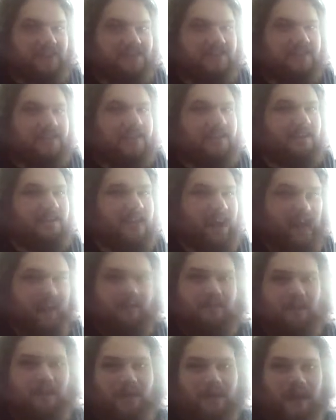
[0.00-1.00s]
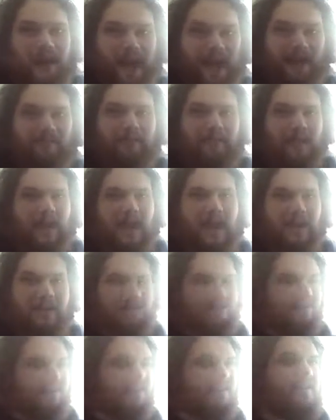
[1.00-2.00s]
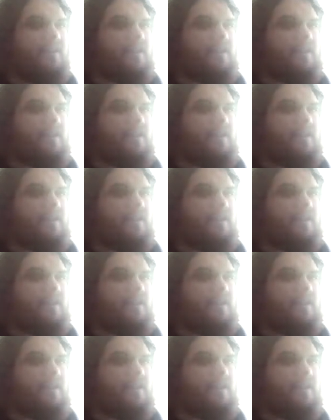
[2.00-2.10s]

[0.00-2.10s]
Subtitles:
us in naval combat.